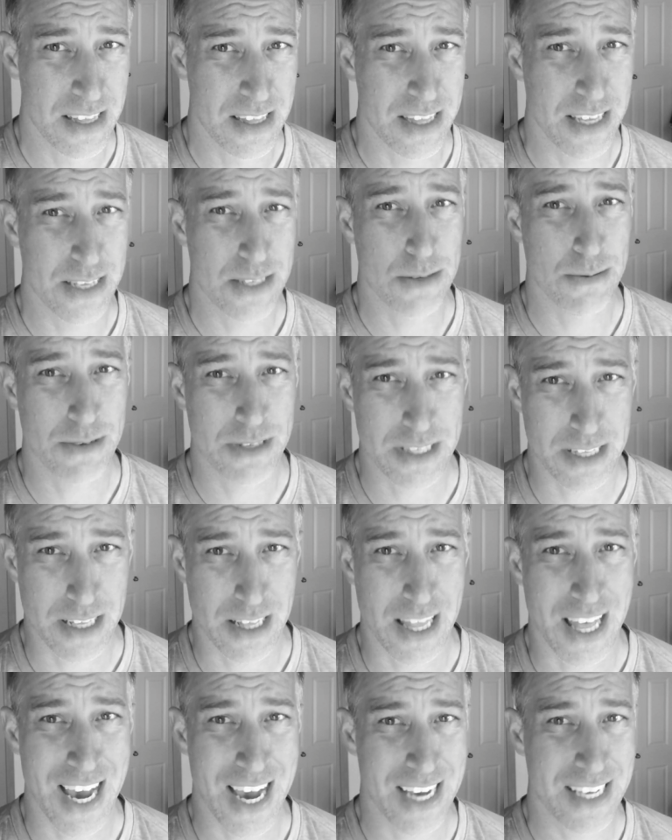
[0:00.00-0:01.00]
This was the
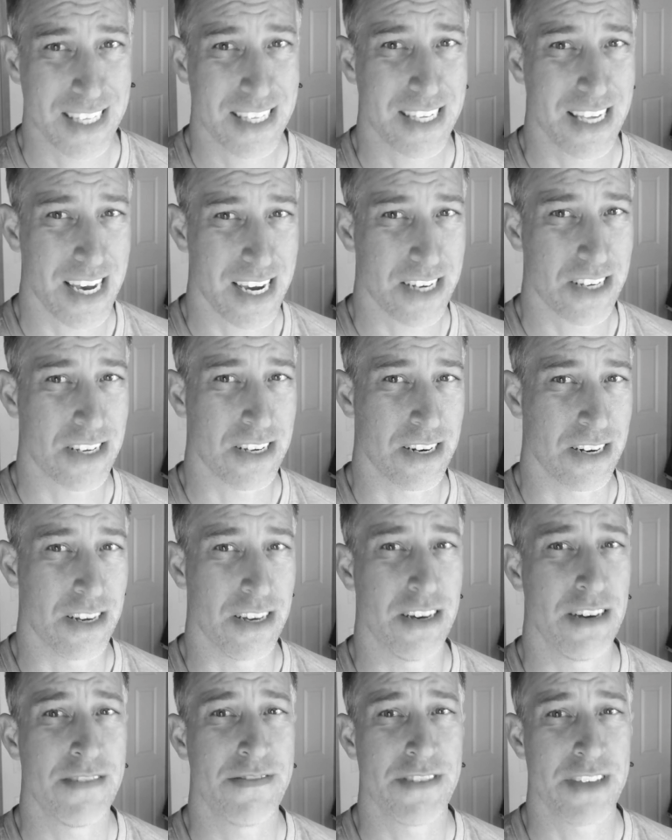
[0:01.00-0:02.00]
last section
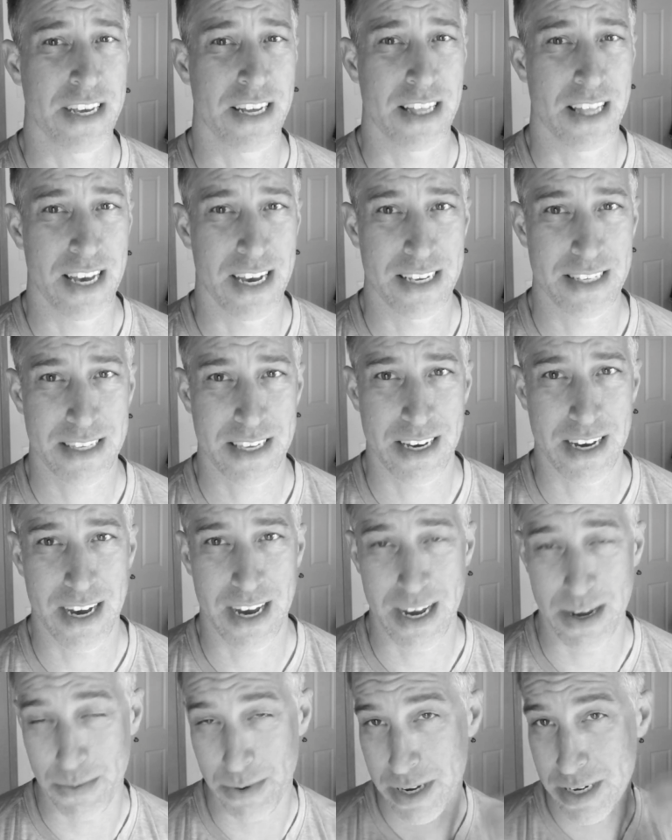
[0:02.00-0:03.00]
of the Alaska
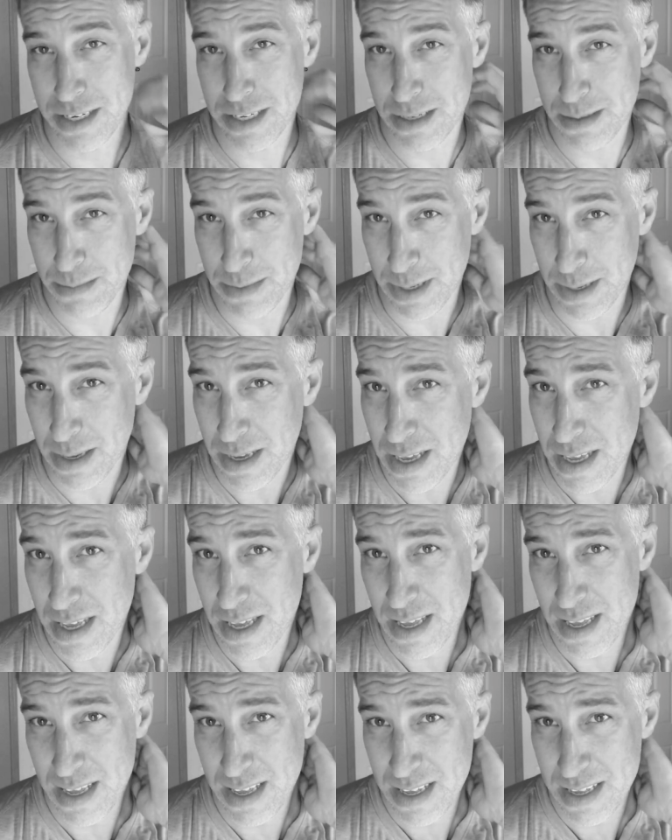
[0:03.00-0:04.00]
Highway to be
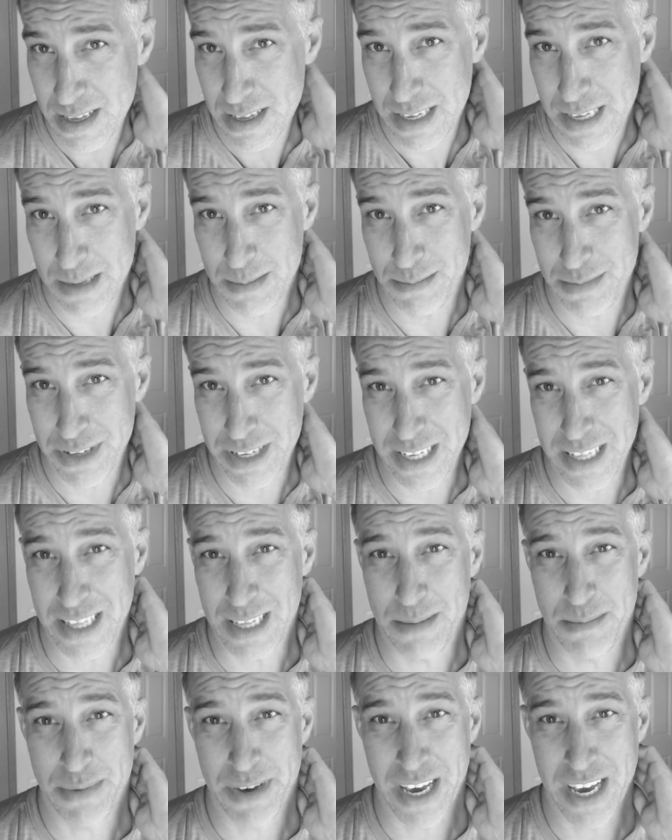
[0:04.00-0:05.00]

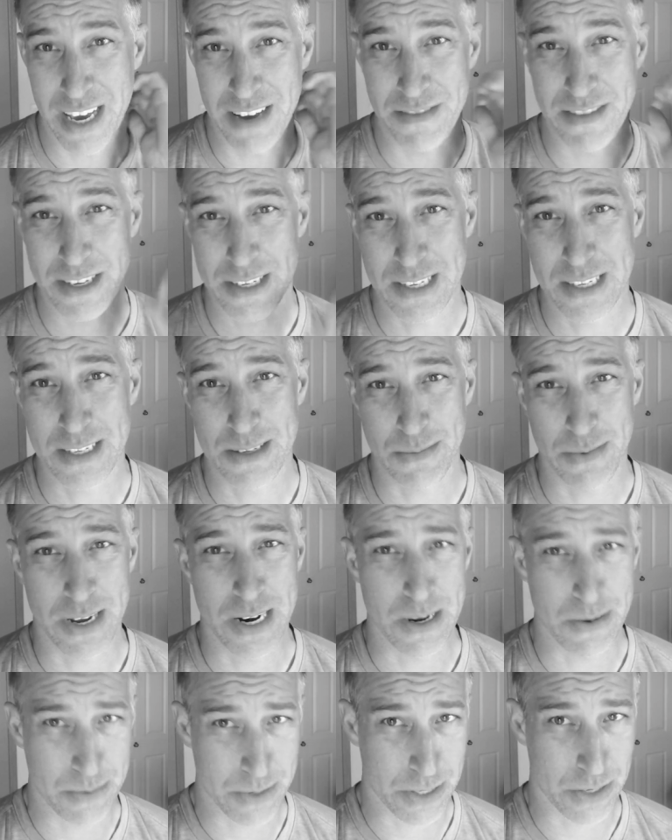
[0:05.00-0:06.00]
completely paved. This is when
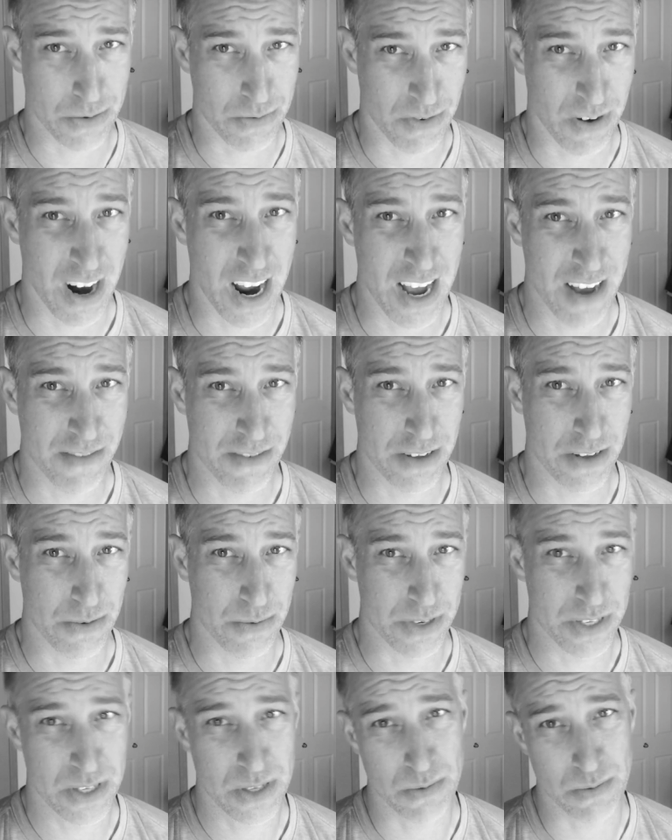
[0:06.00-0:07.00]
it was gravel
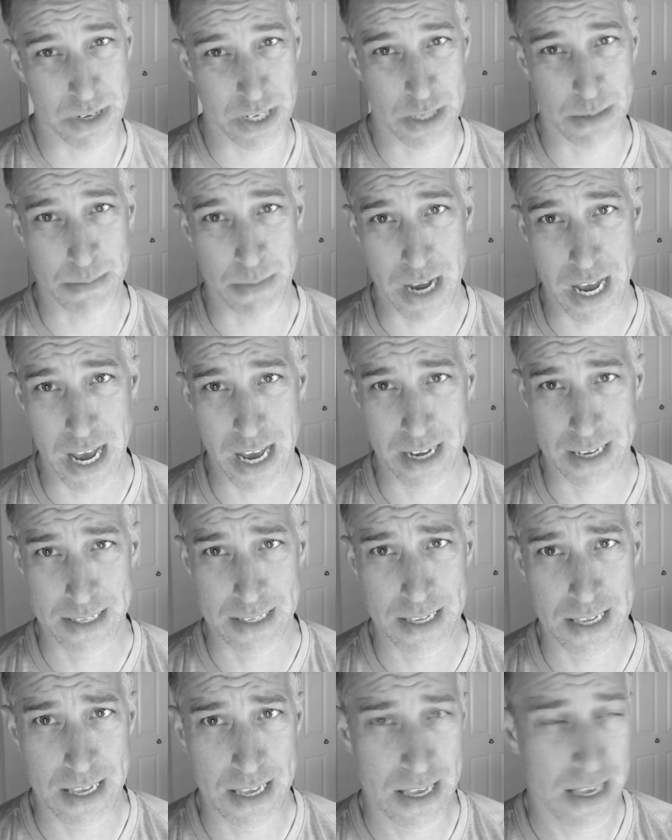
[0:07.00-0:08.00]
with
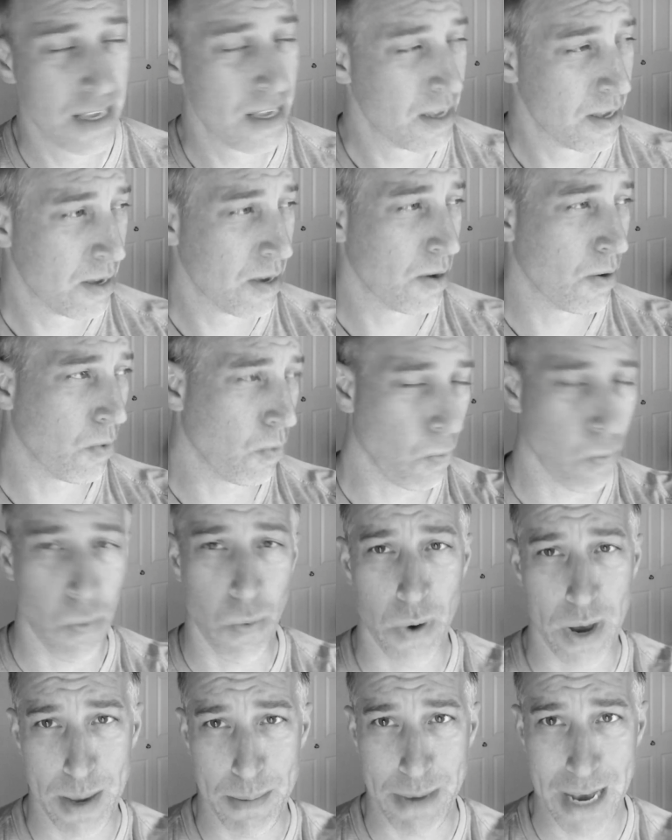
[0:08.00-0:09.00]
switchbacks,
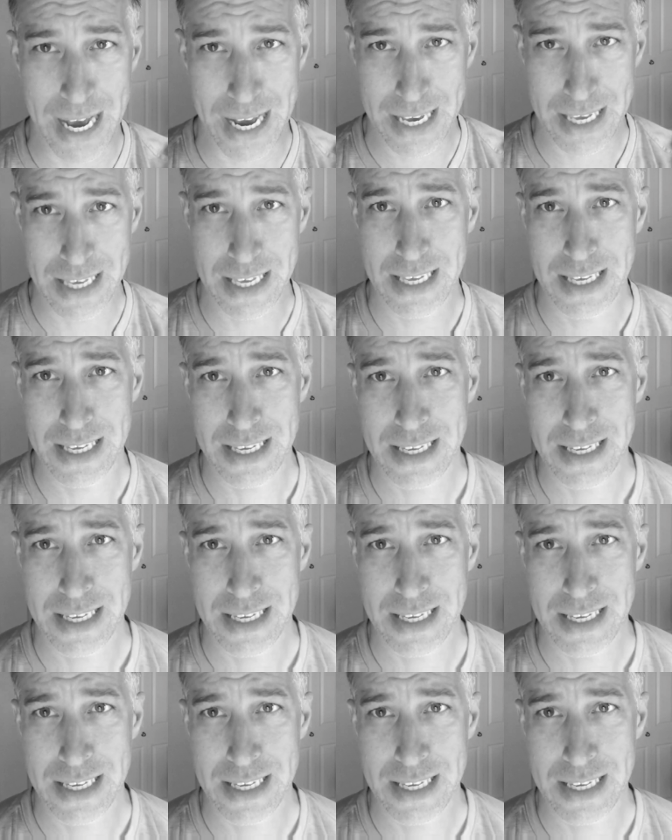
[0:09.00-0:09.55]
way back.